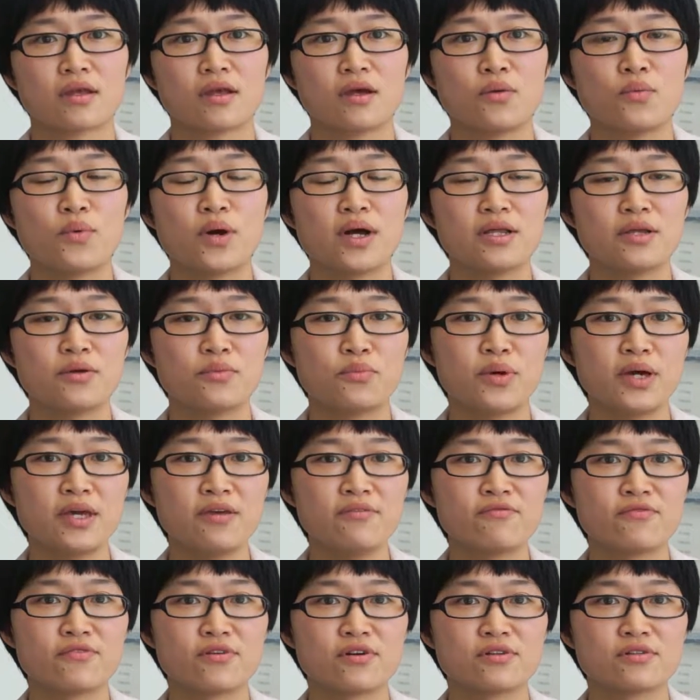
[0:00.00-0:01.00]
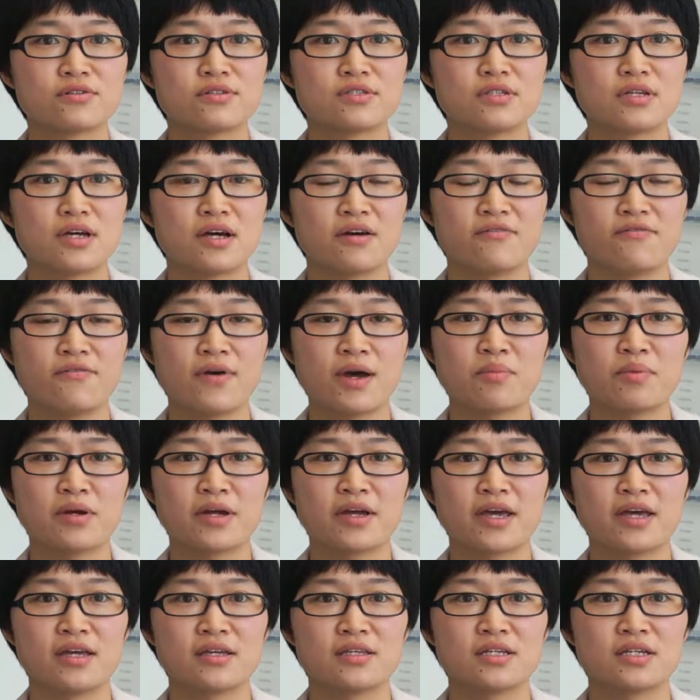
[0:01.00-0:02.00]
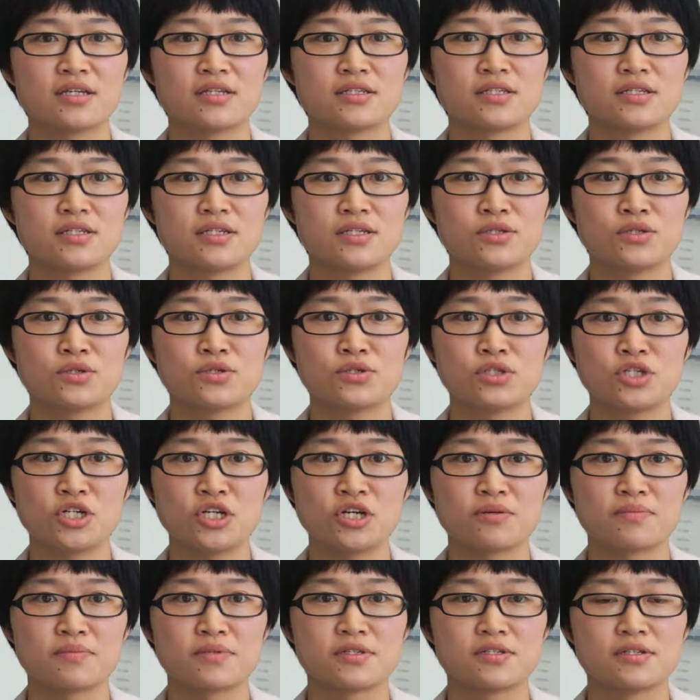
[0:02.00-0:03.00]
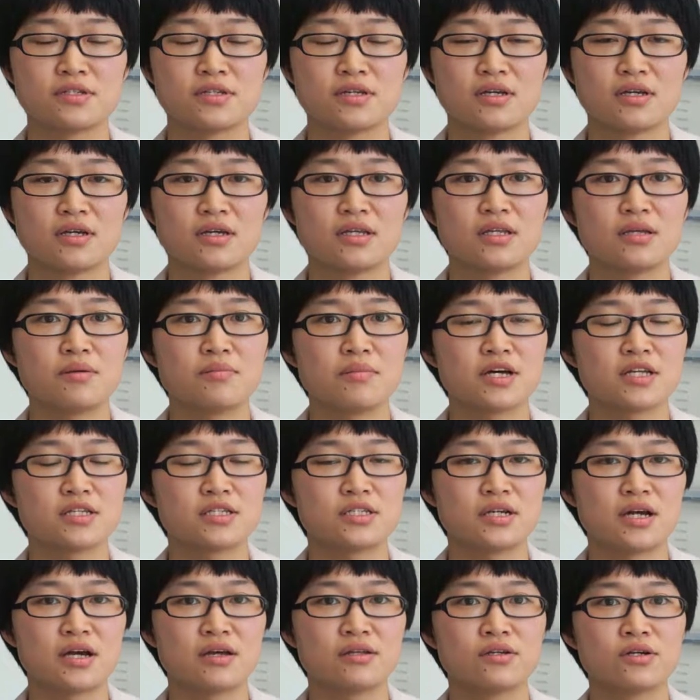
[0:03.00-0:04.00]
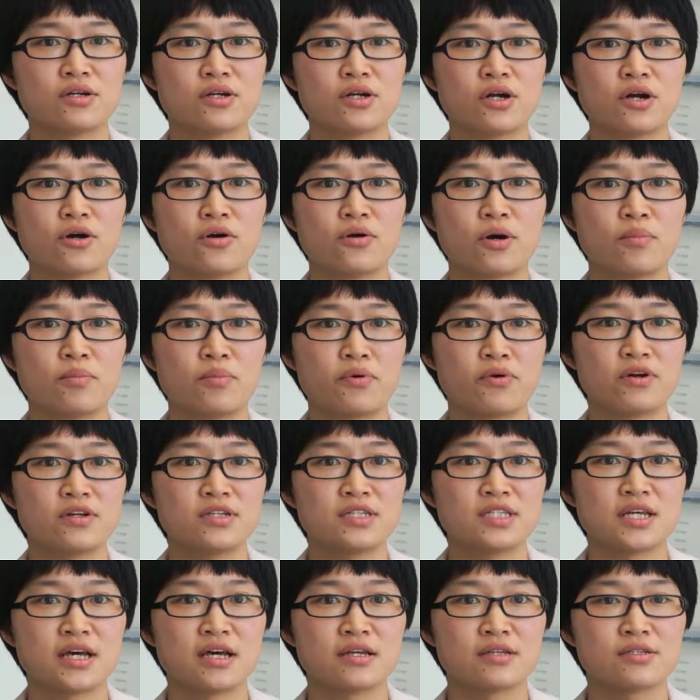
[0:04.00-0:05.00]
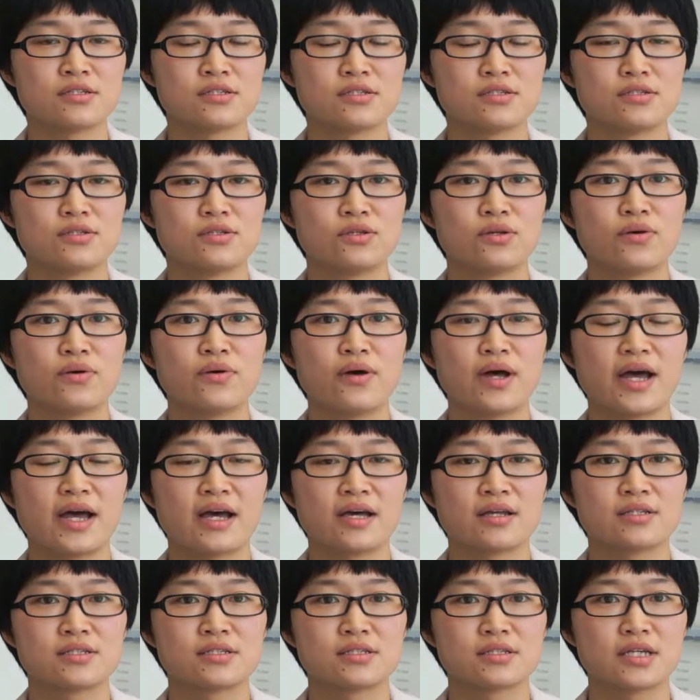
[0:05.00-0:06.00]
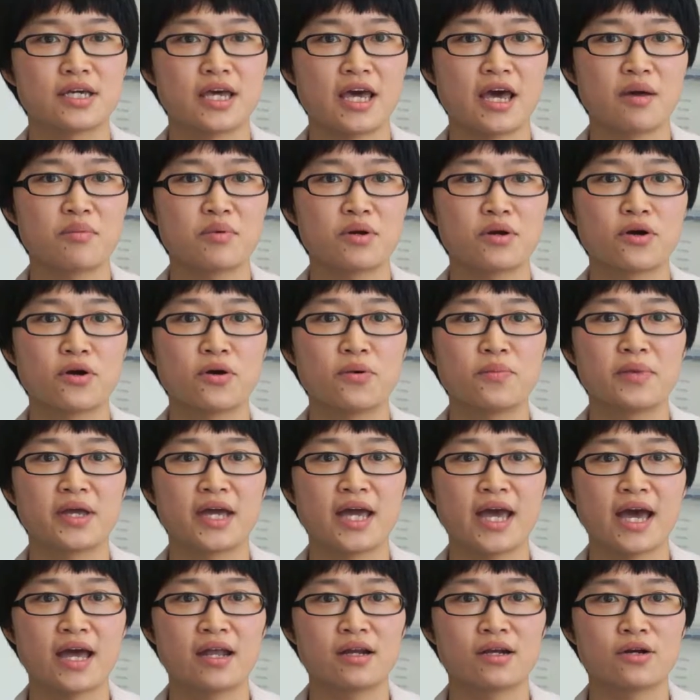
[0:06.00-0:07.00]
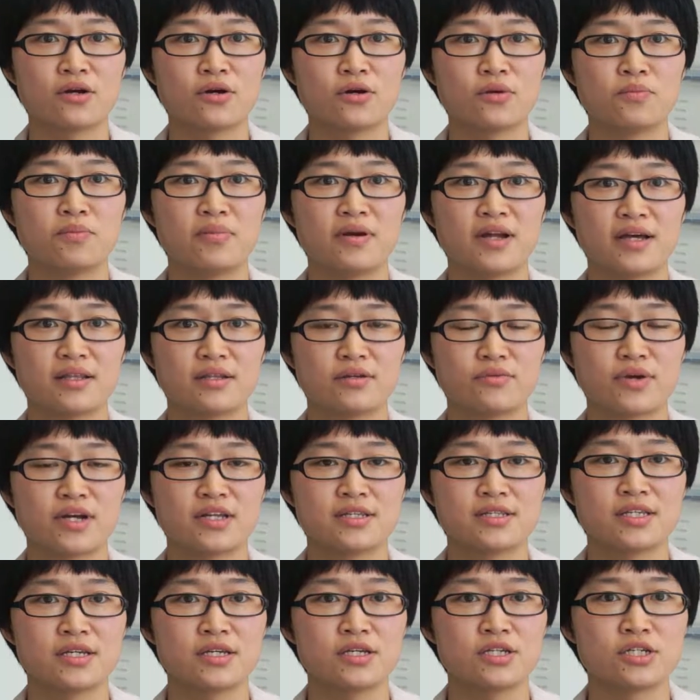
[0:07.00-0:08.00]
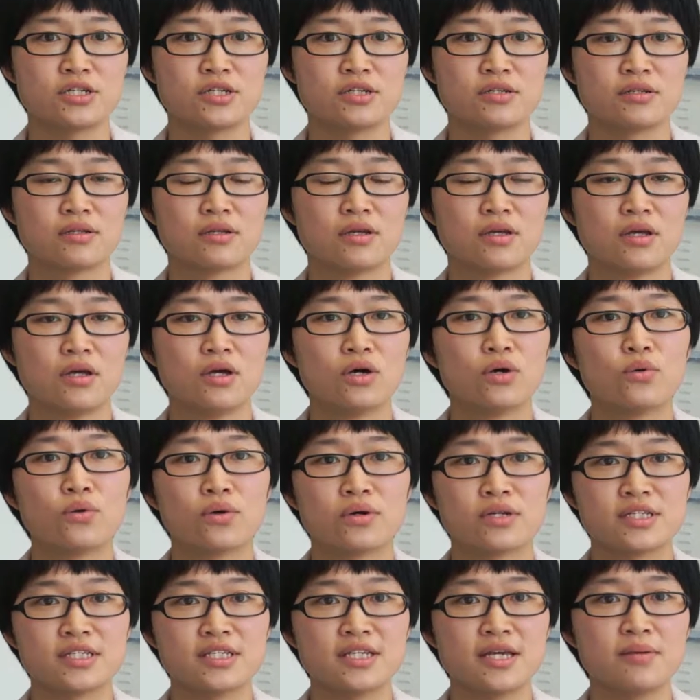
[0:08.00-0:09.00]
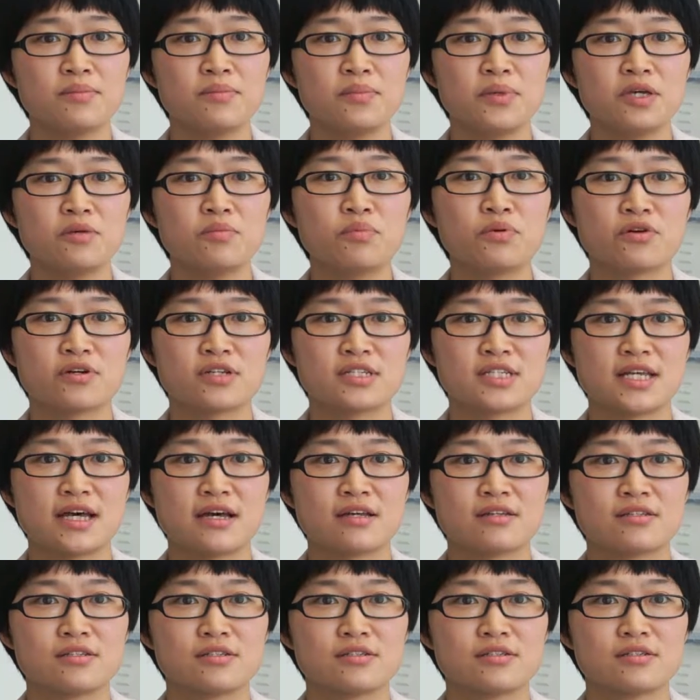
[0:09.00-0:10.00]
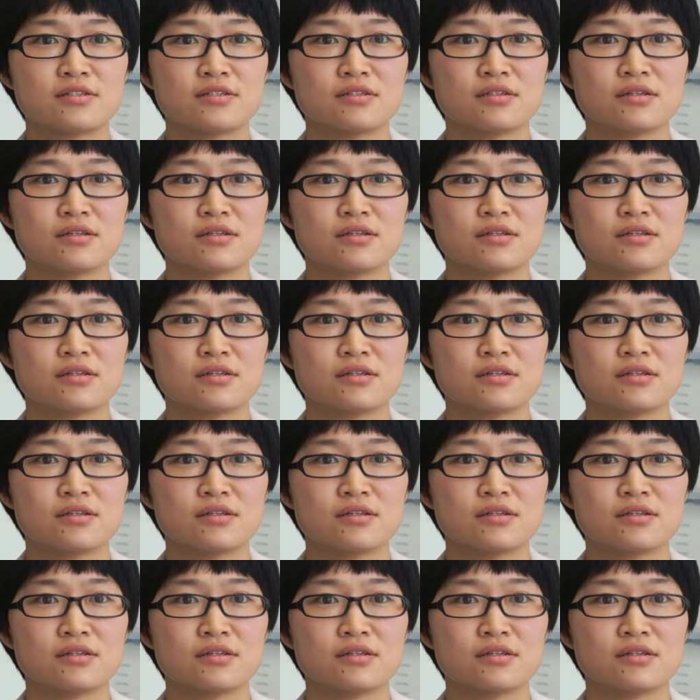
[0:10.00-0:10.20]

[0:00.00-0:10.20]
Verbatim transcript: When the wafers are fabricated into chips, they must undergo a process known as chemical mechanical planarization or CMP process.